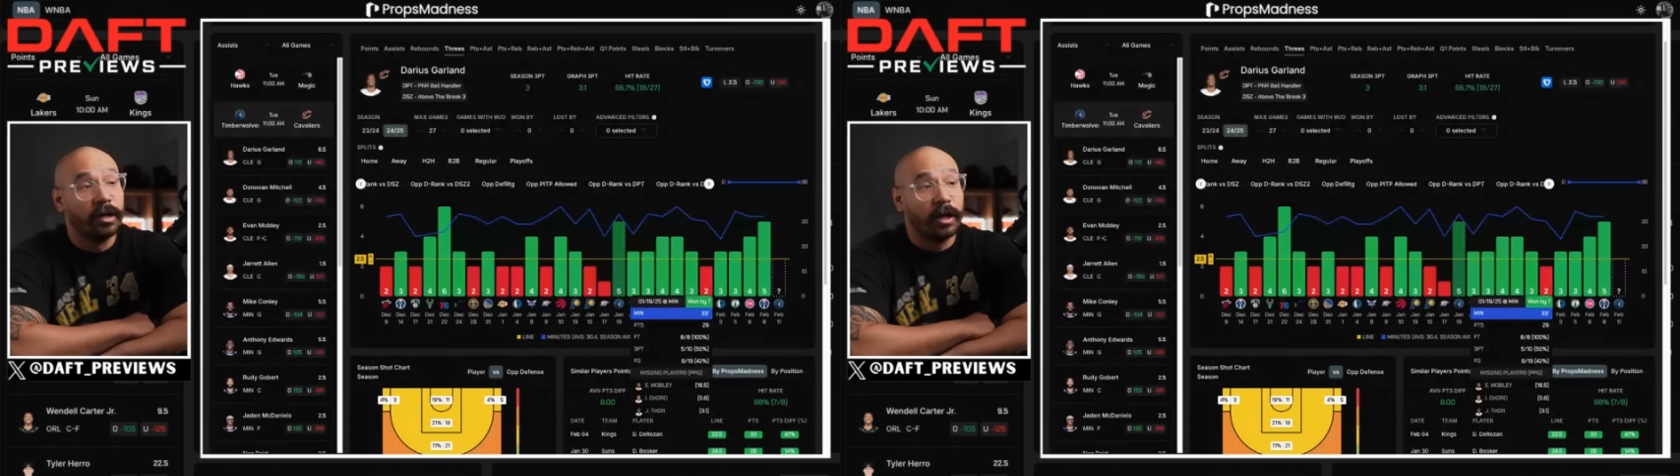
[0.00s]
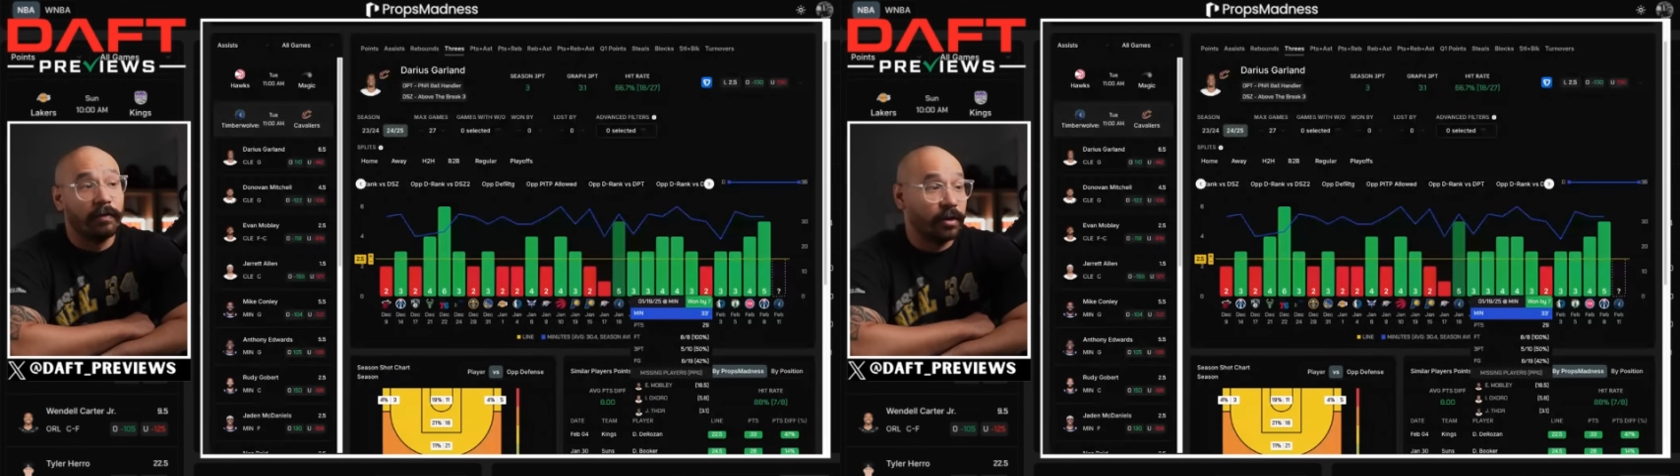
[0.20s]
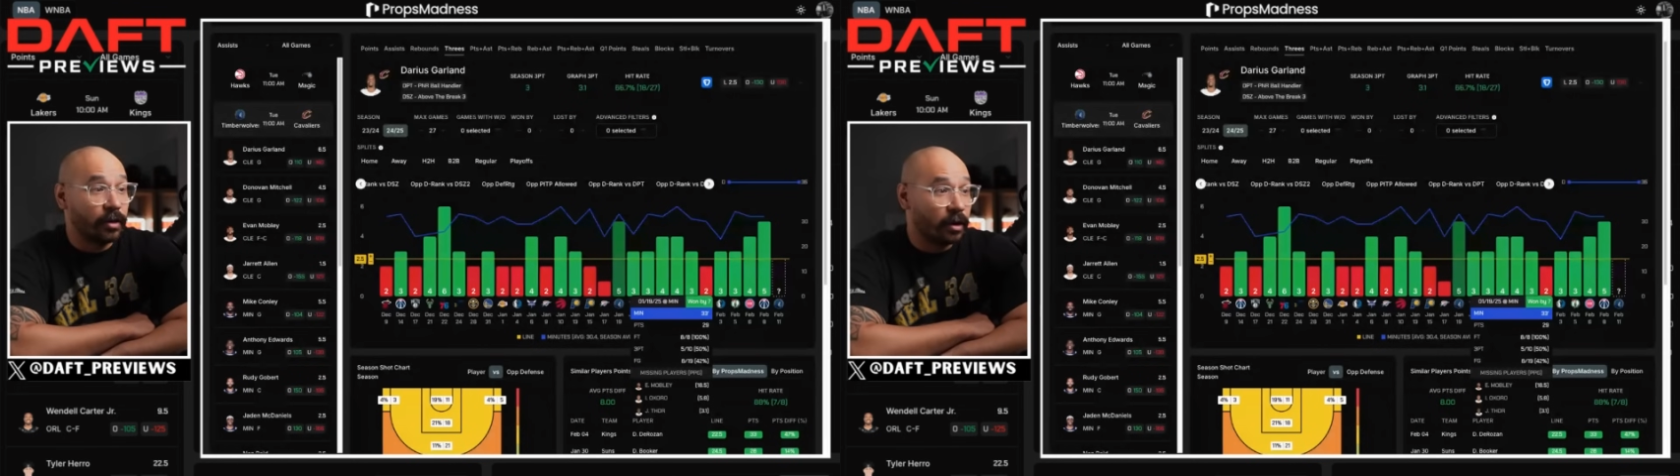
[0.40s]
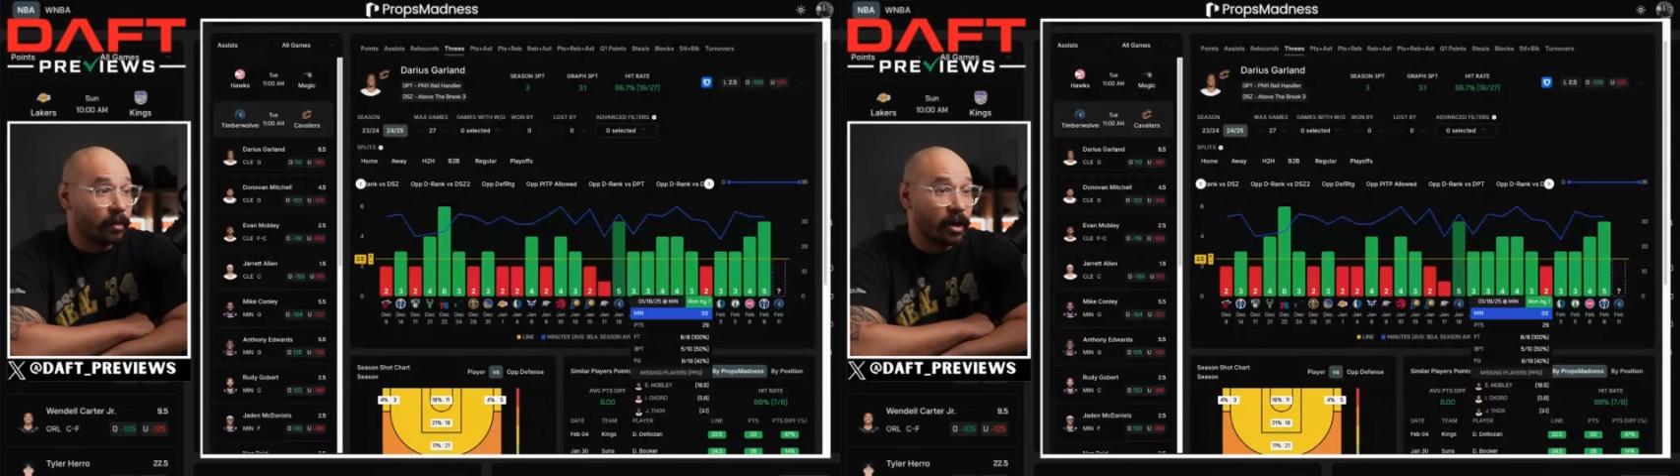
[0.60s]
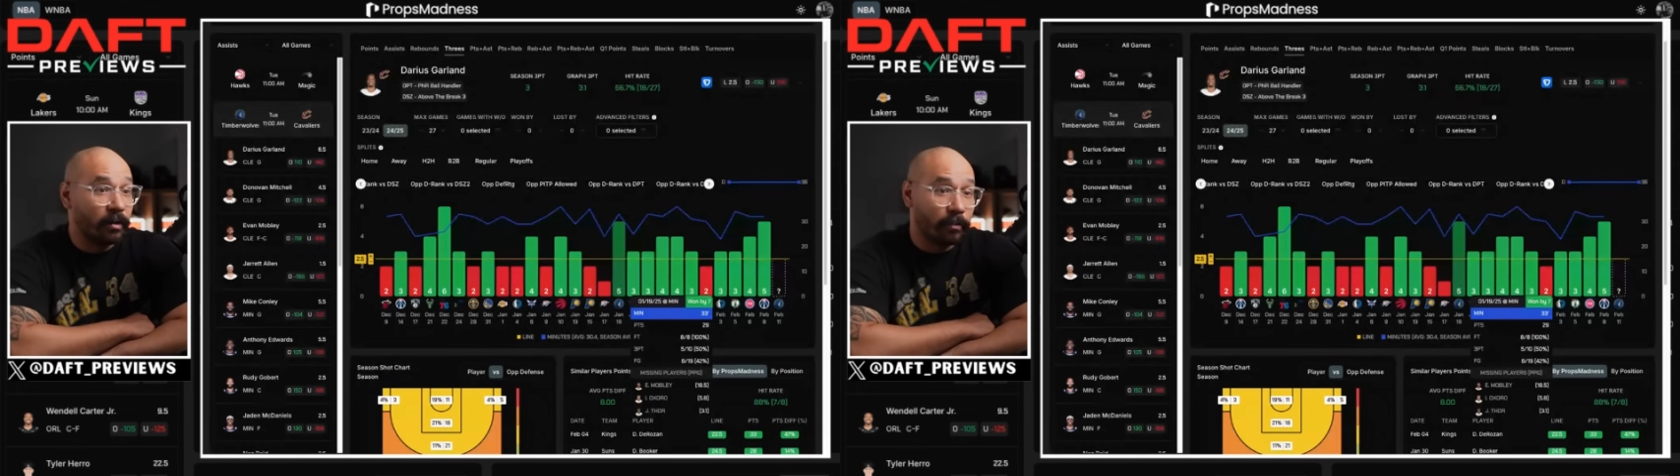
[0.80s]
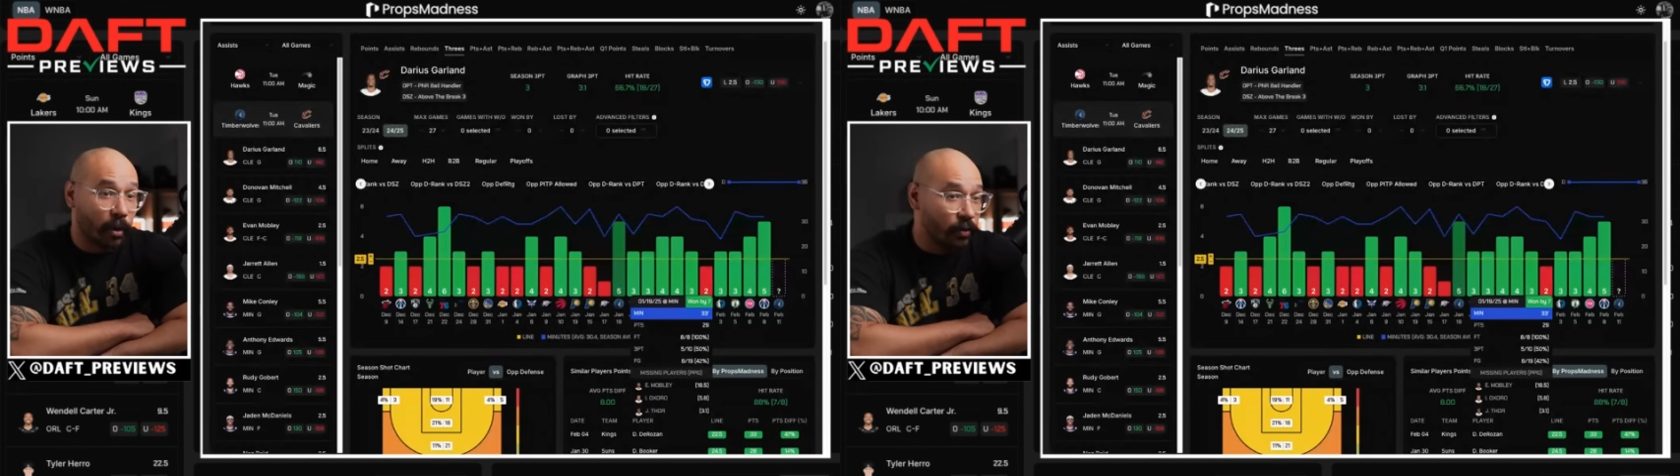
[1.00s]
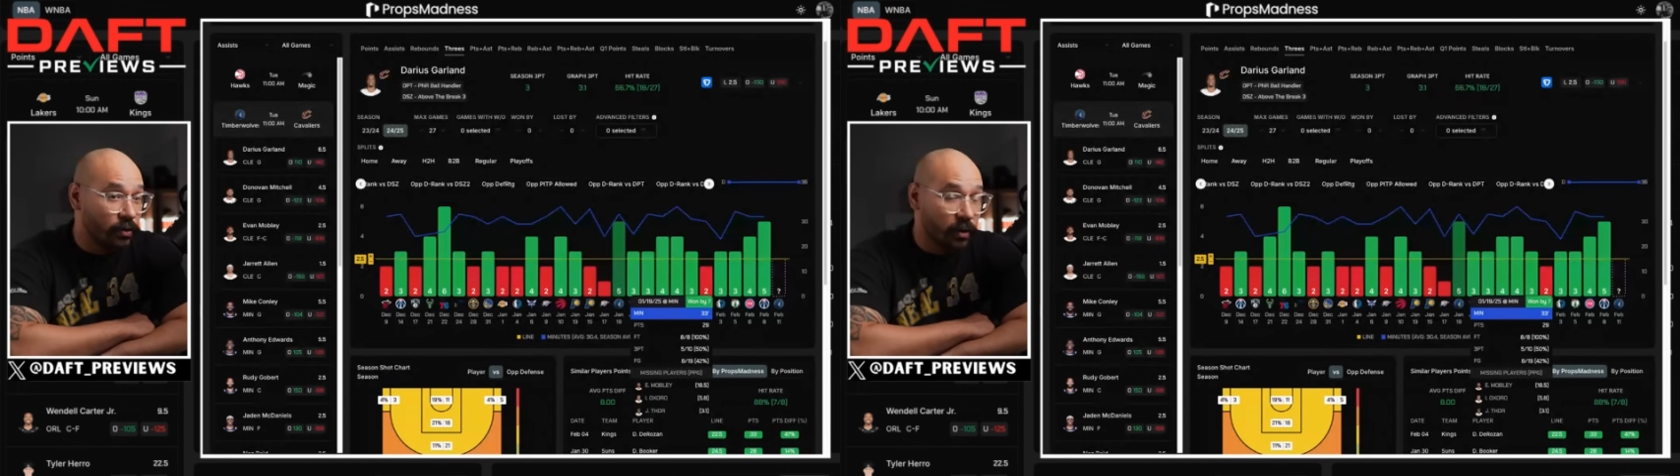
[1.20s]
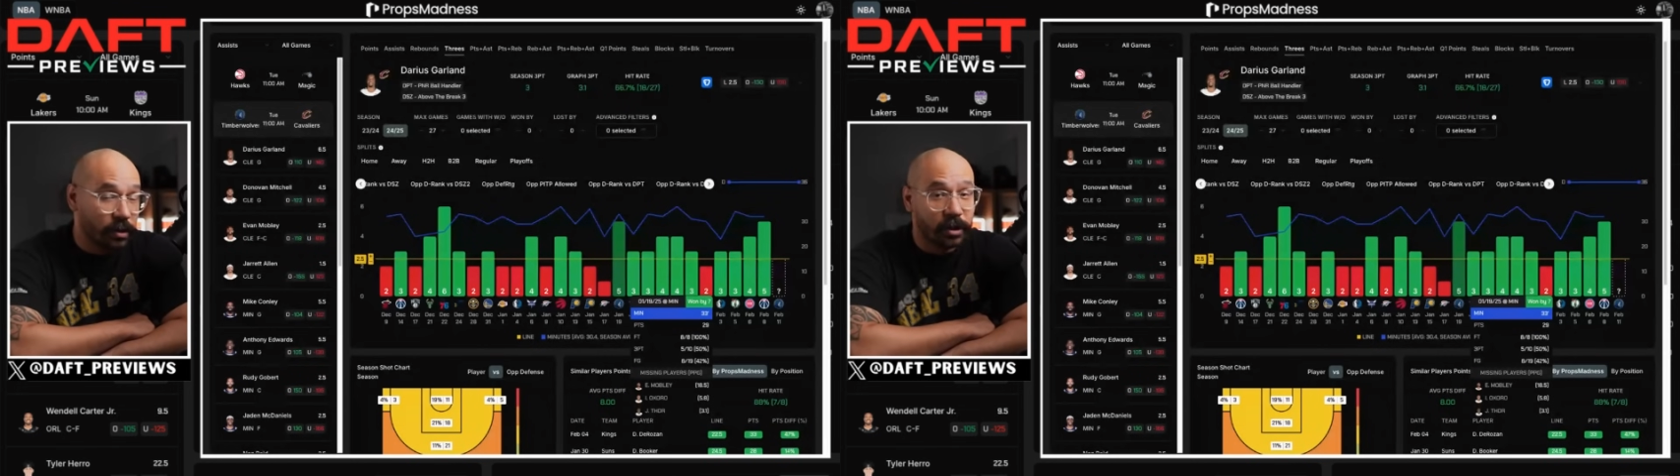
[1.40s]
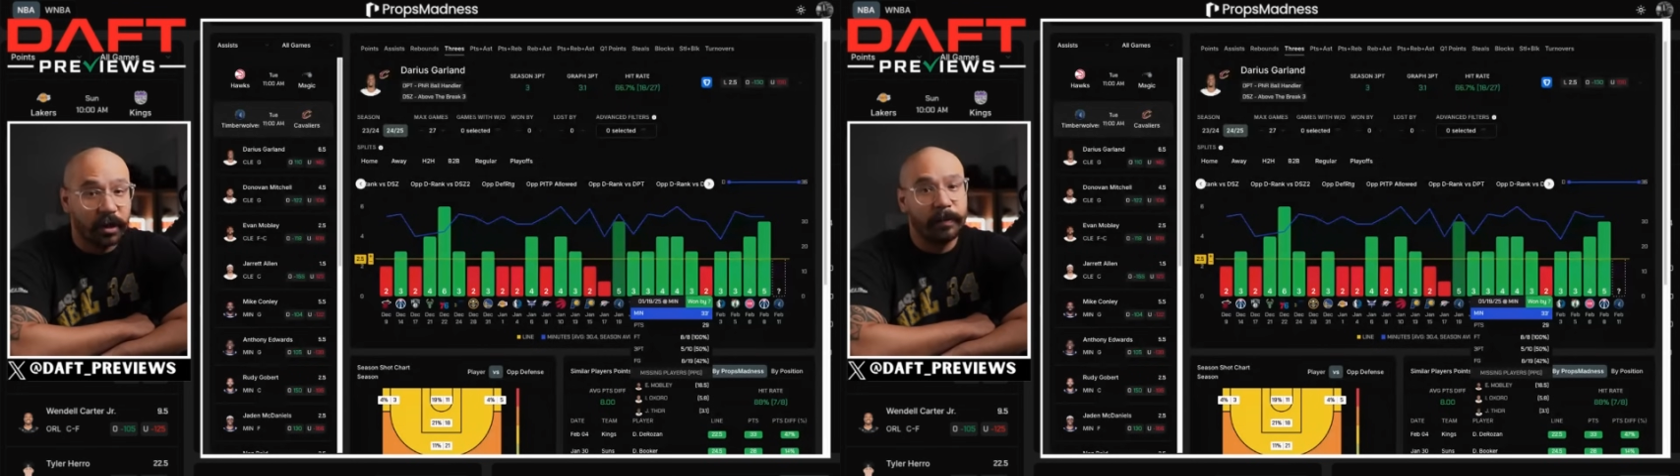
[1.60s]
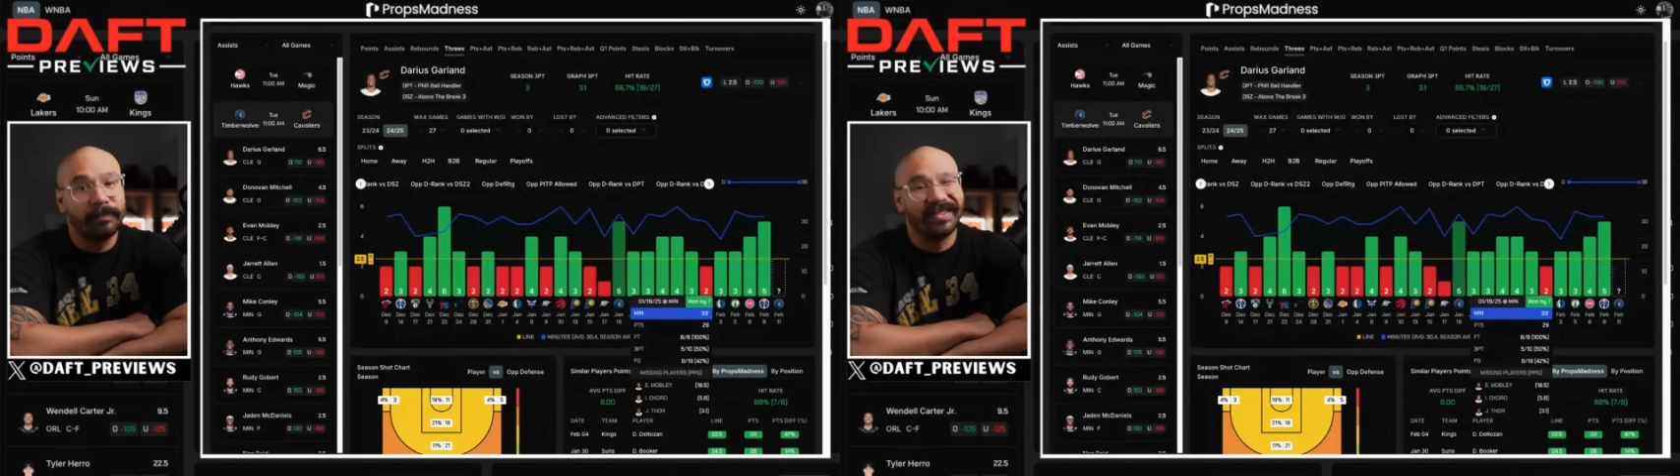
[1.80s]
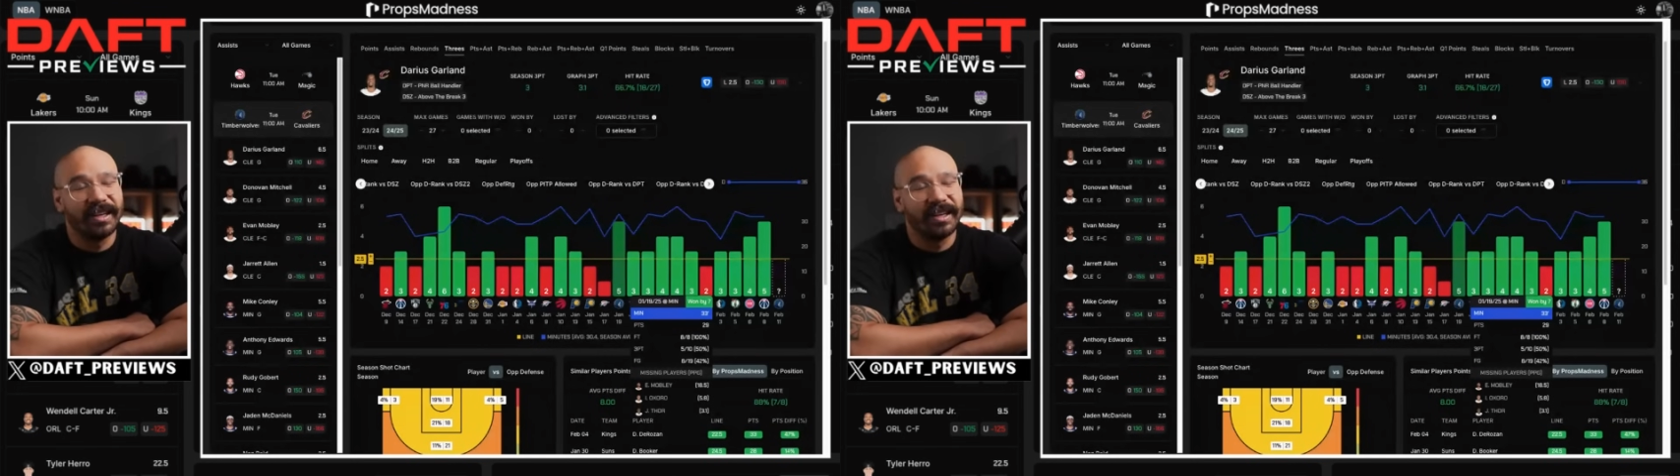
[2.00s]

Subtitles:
If you think about it, most of the time